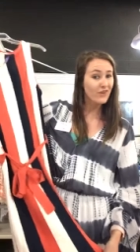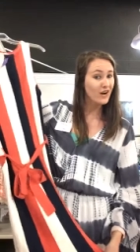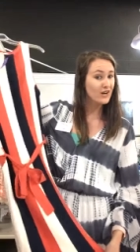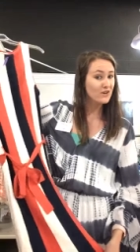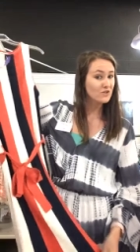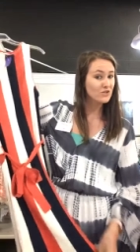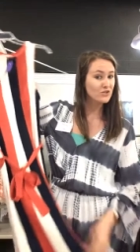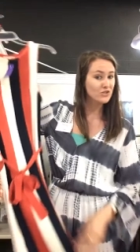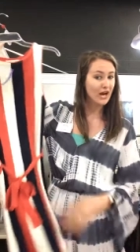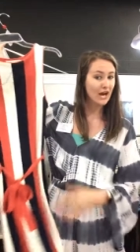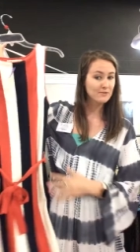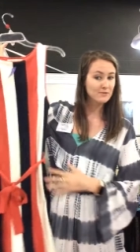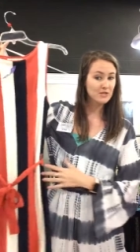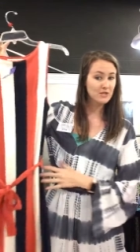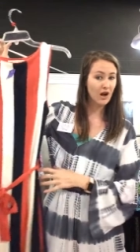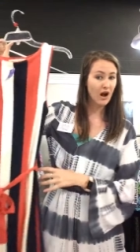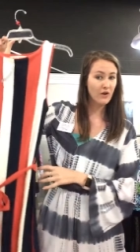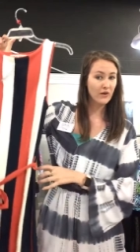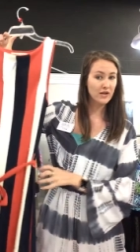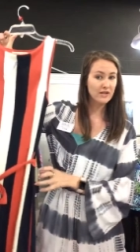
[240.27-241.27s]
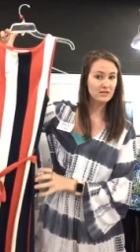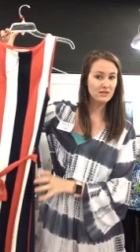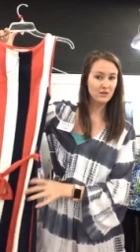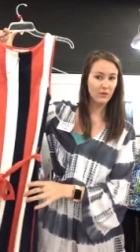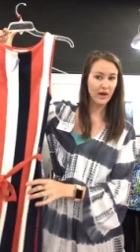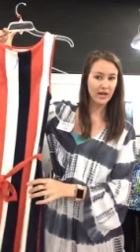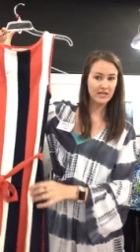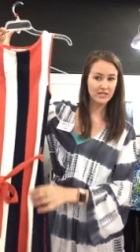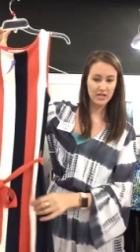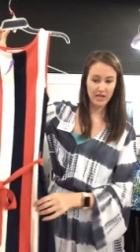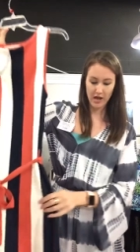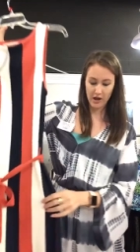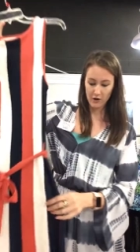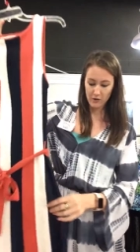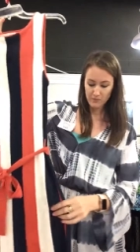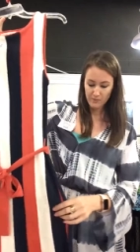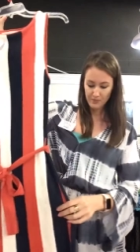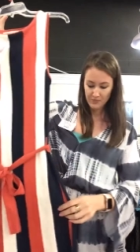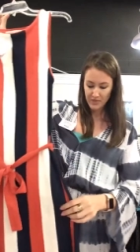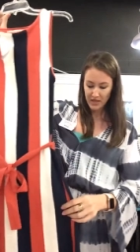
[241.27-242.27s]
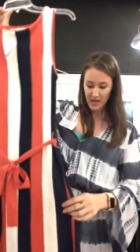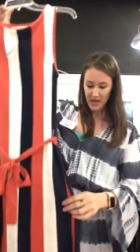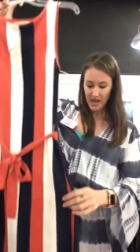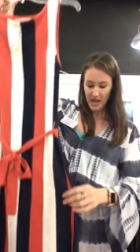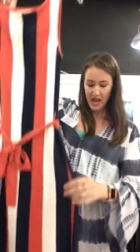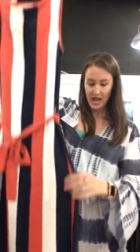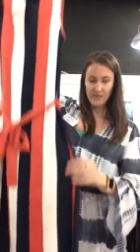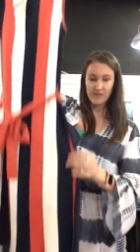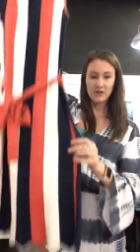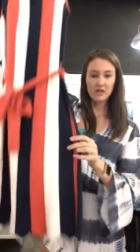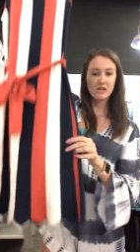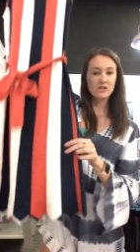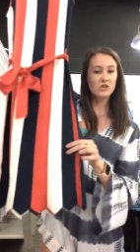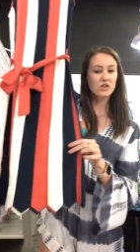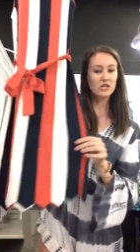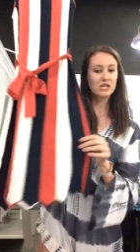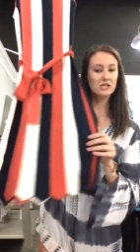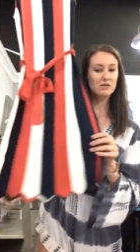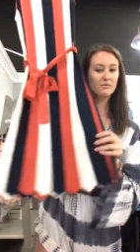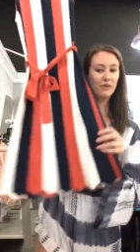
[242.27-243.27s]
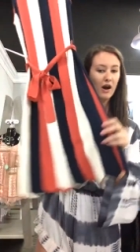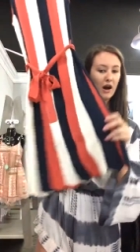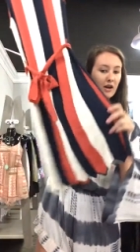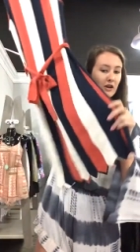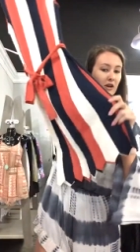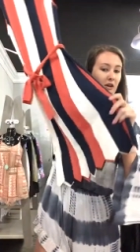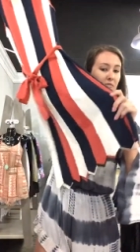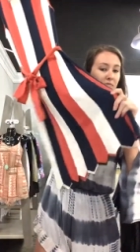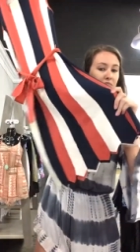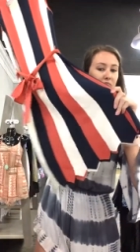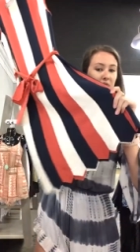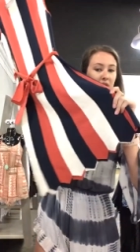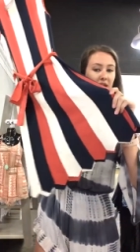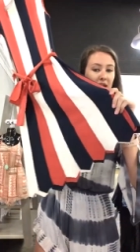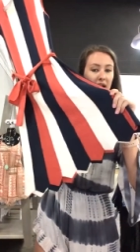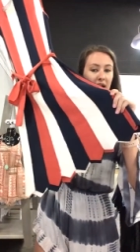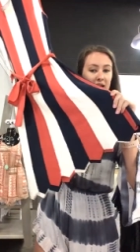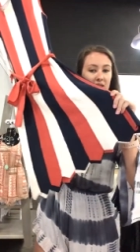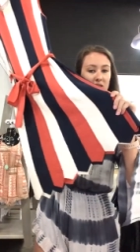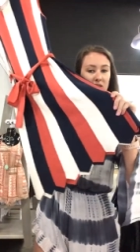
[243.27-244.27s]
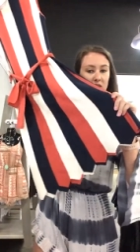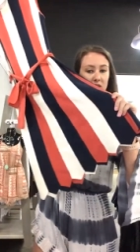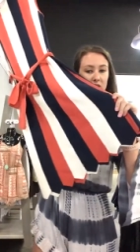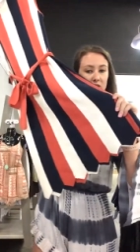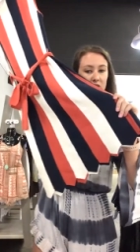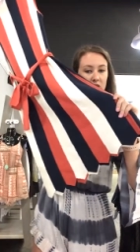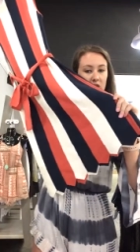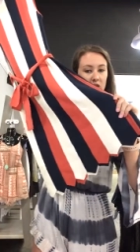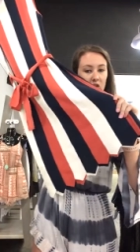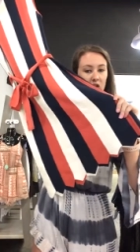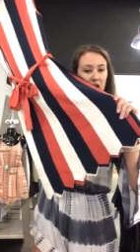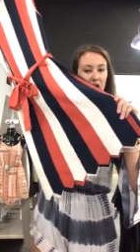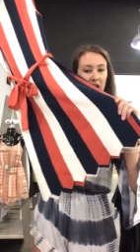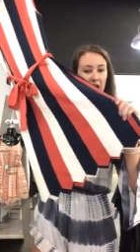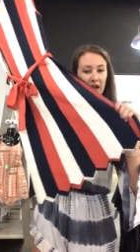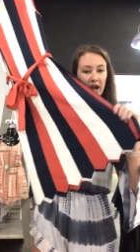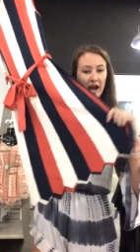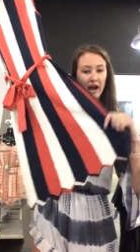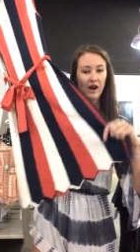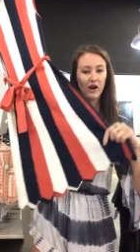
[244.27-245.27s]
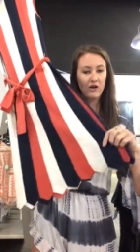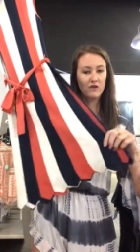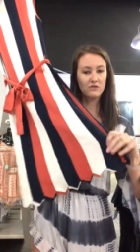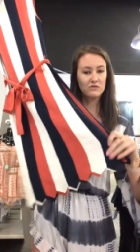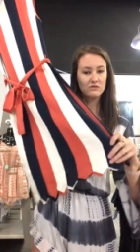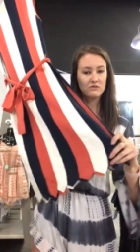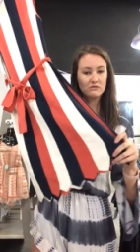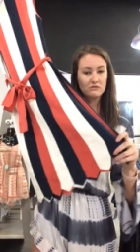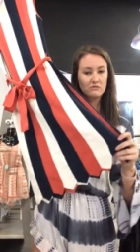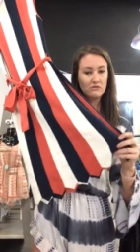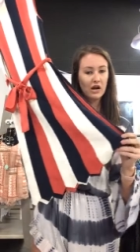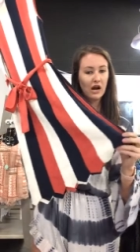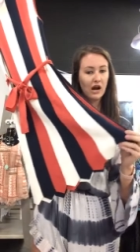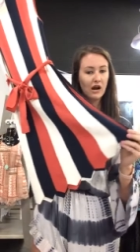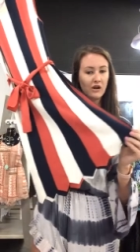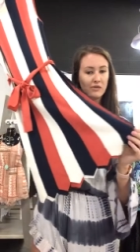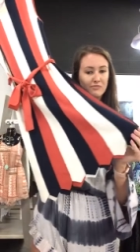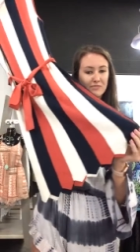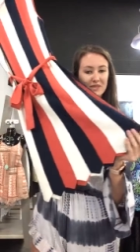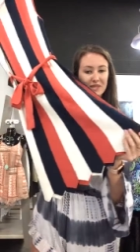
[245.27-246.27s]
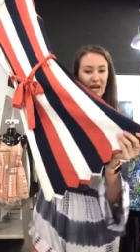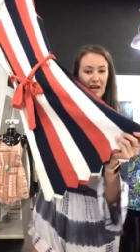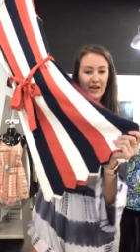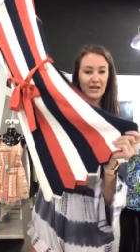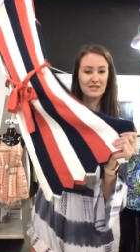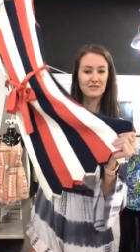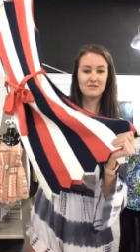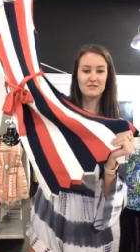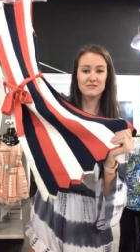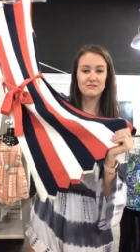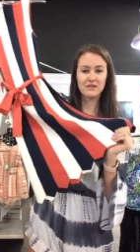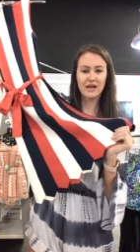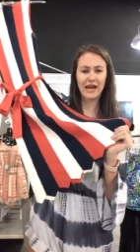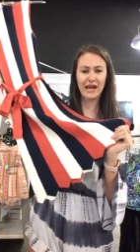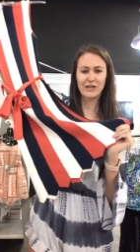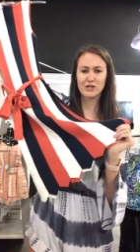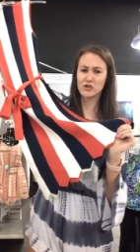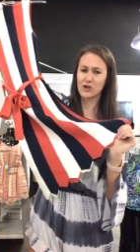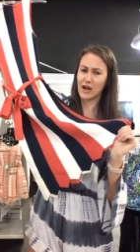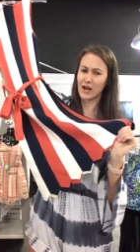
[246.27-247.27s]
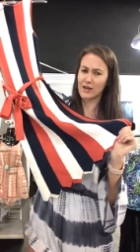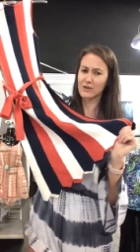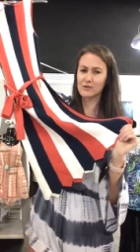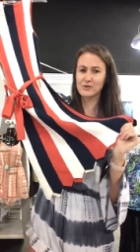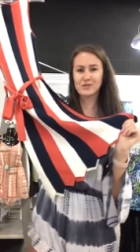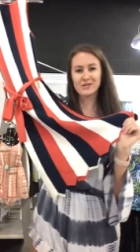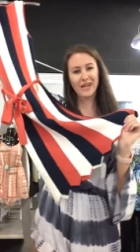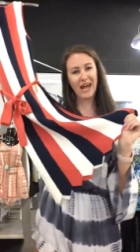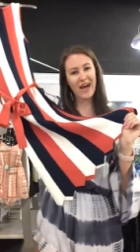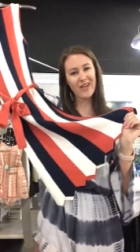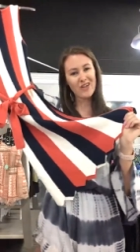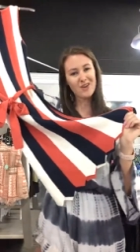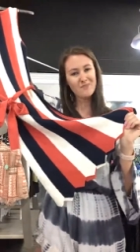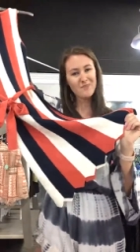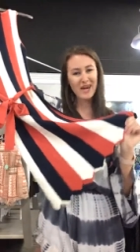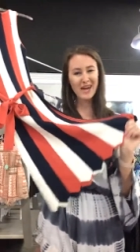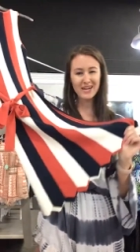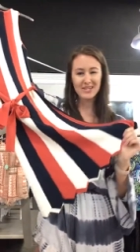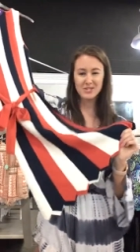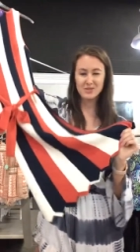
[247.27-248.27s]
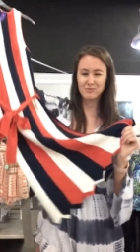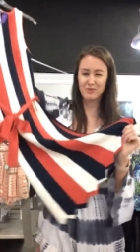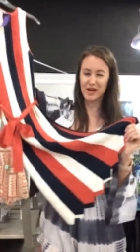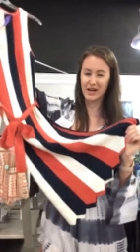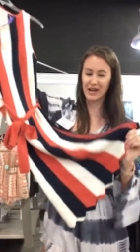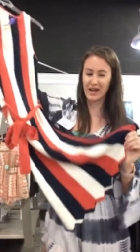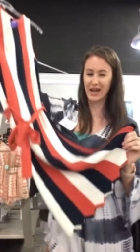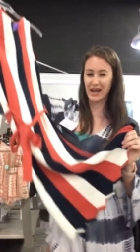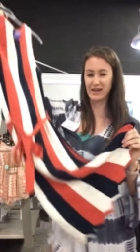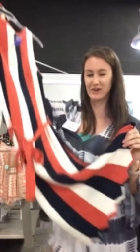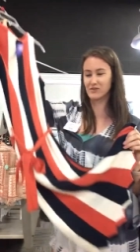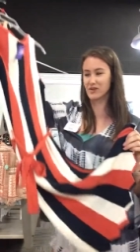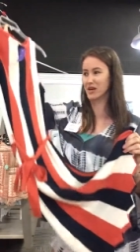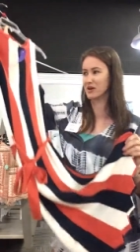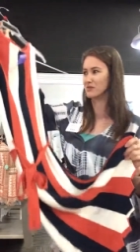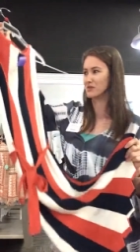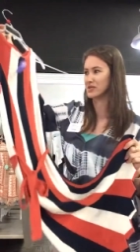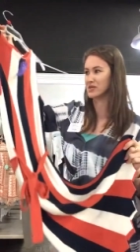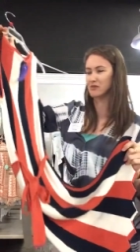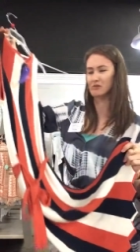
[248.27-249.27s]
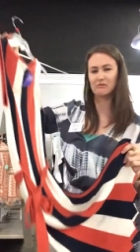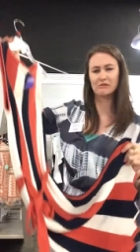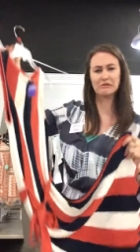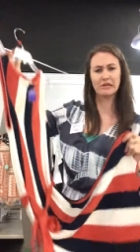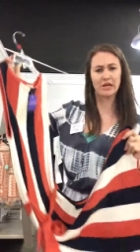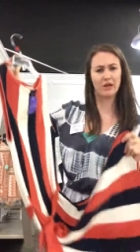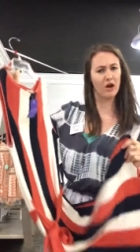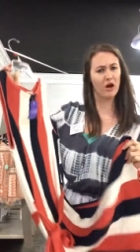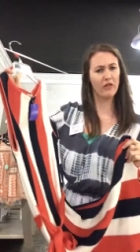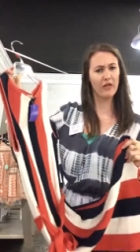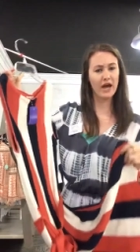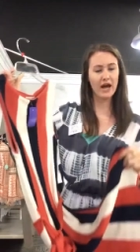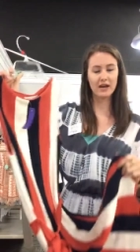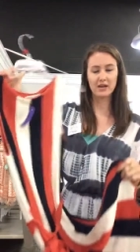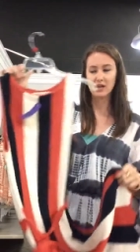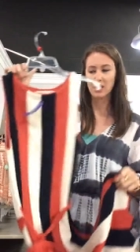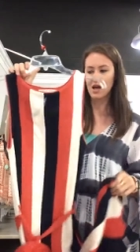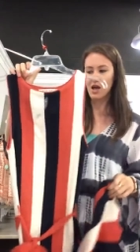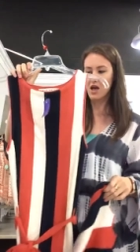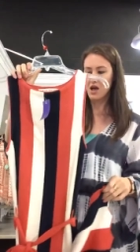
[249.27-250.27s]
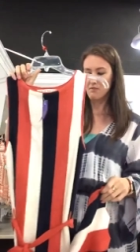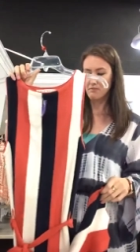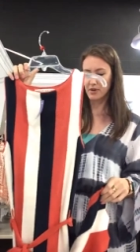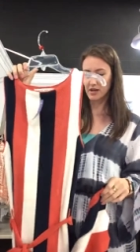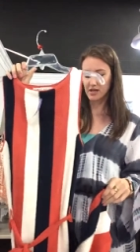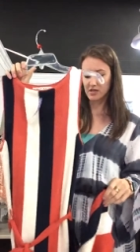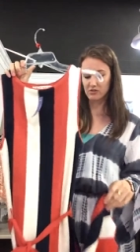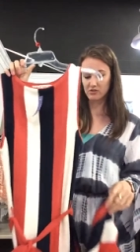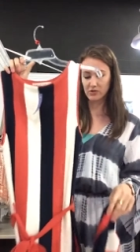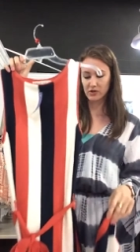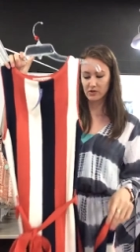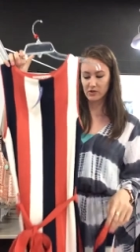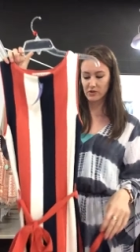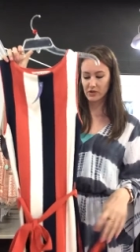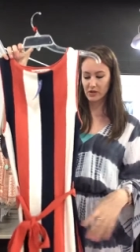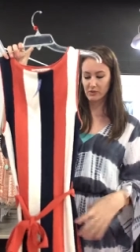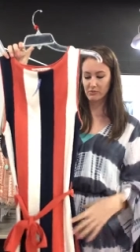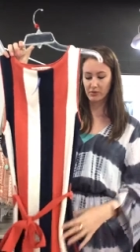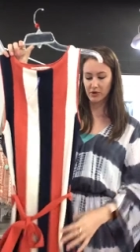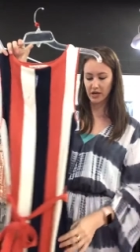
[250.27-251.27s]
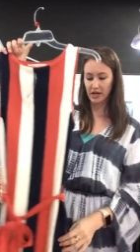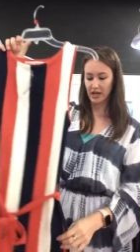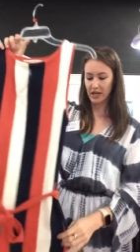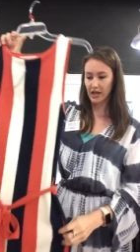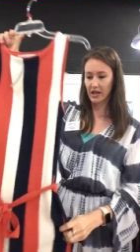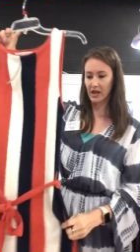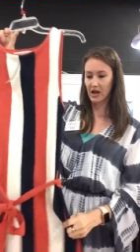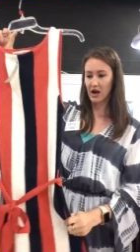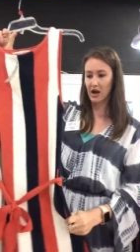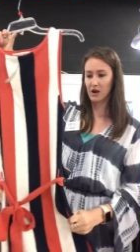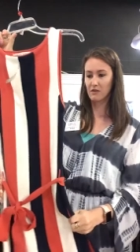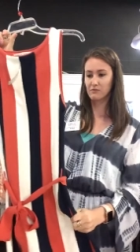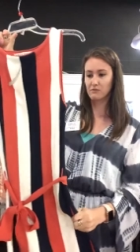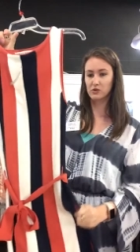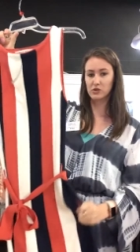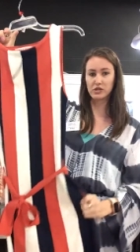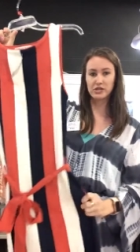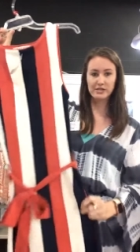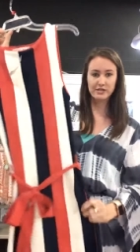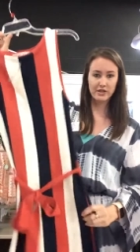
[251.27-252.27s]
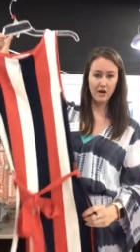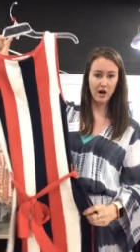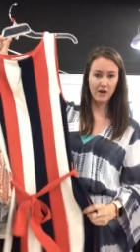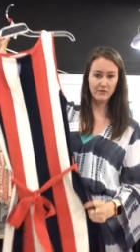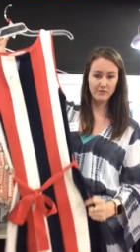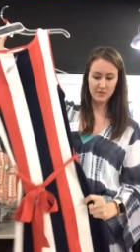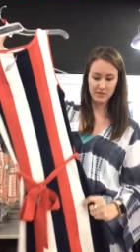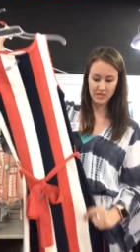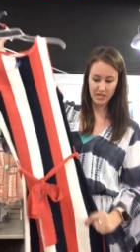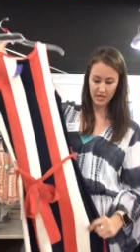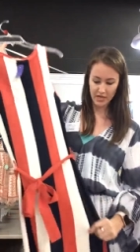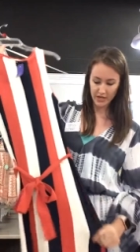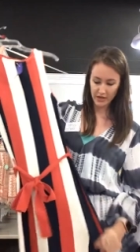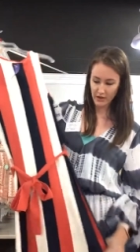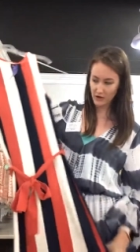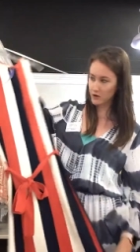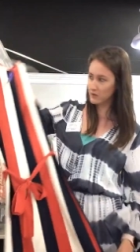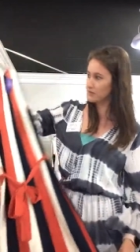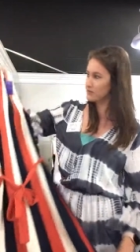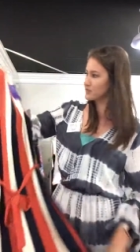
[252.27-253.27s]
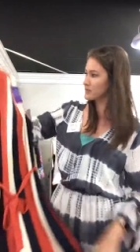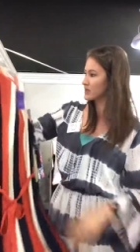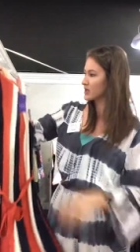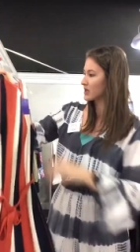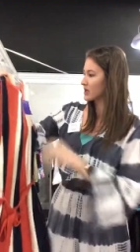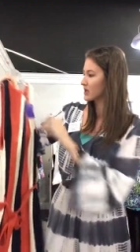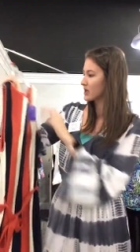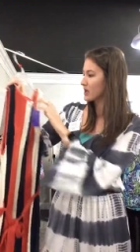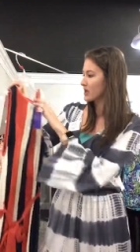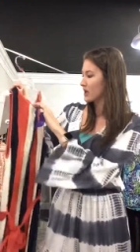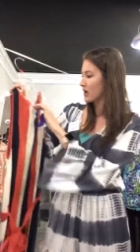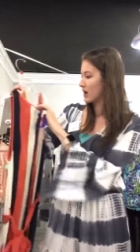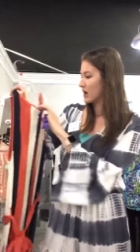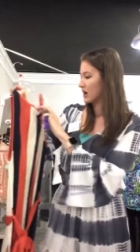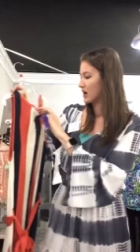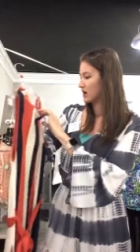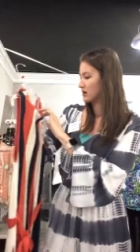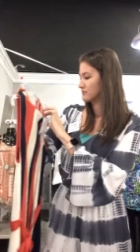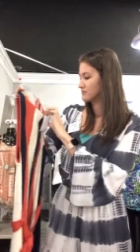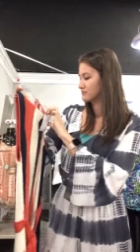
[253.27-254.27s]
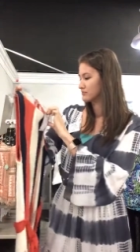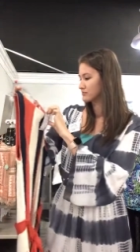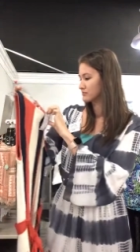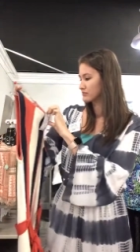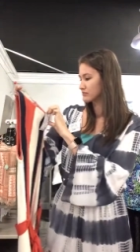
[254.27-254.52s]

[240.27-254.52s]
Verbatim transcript: vertical stripes is always the way to go. And then look at the bottom. It has cute little cutout, um, a triangle scallop edge, but I don't know what you would really call that but it's really, really pretty, um, really soft material, um,